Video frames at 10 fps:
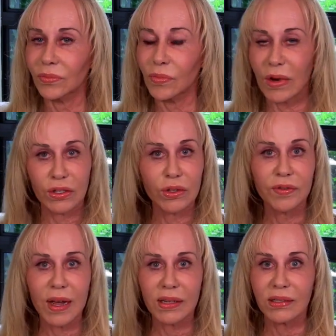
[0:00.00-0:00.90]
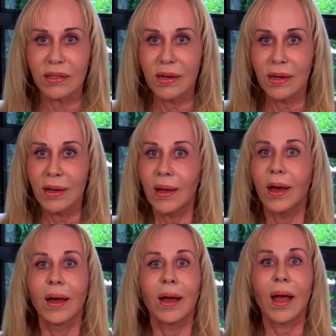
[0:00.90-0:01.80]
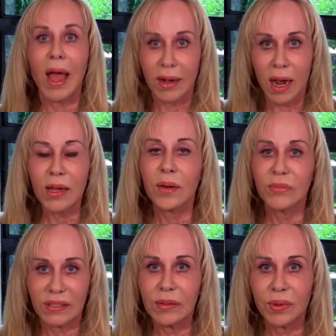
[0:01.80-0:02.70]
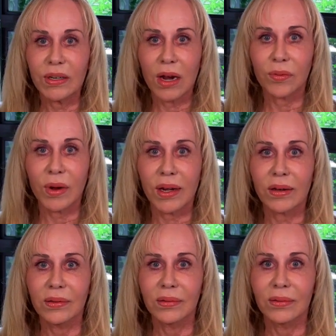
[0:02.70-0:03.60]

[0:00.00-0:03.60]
went too fast and I am simply not ready.